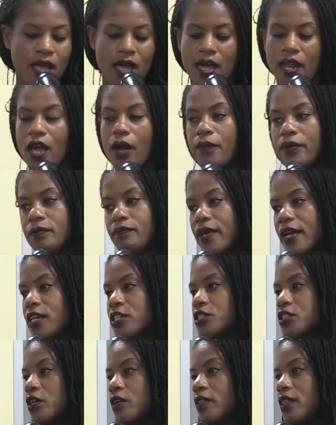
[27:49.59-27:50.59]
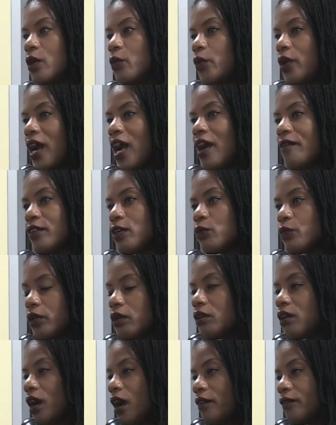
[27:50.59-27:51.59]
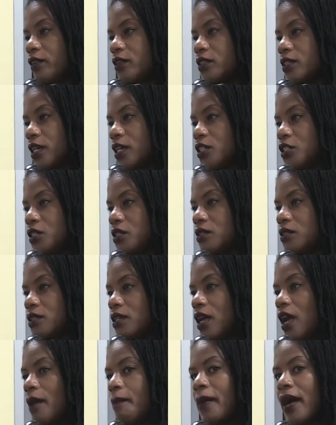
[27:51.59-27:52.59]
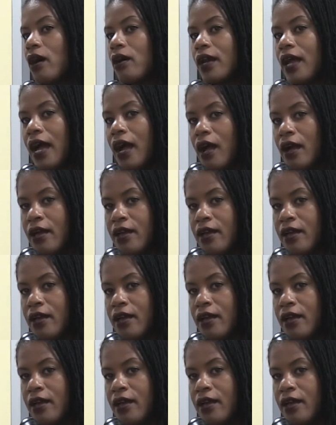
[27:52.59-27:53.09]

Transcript: and I would make sure that we're having real conversations about